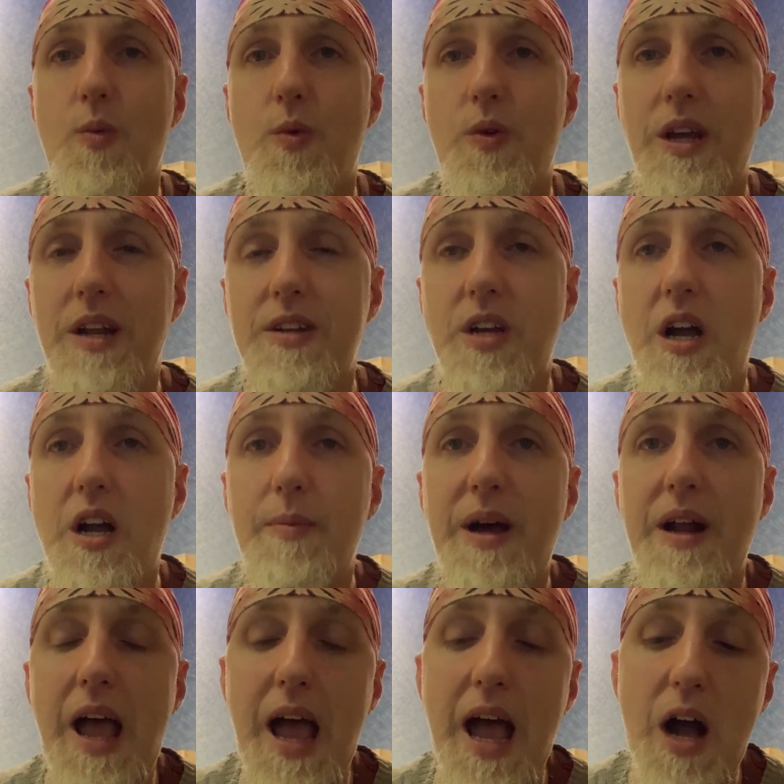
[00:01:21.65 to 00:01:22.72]
you got to talk
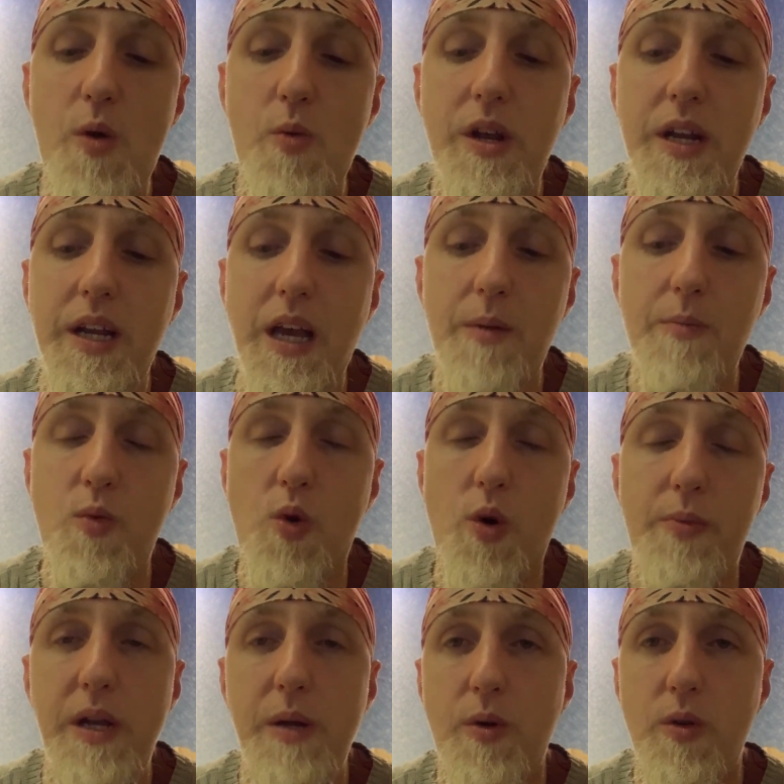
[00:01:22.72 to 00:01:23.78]
about how we're going to get more
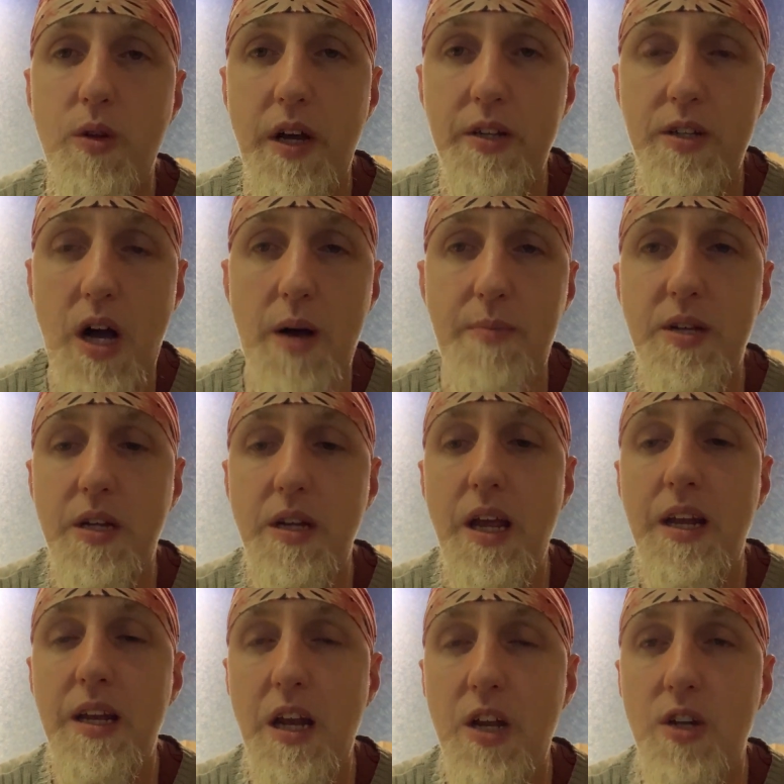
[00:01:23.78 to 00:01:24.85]
people adopted
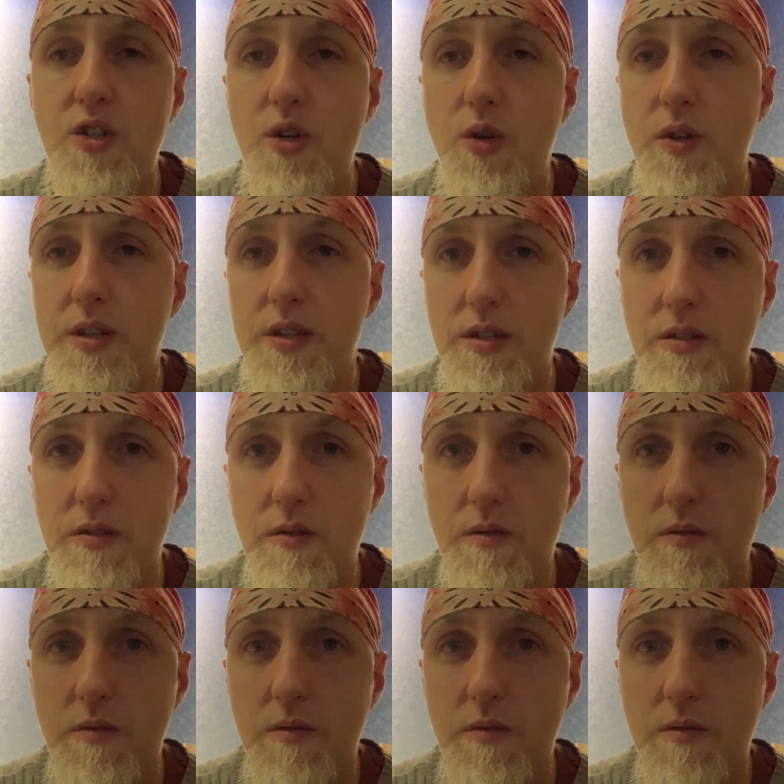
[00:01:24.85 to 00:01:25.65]
and into this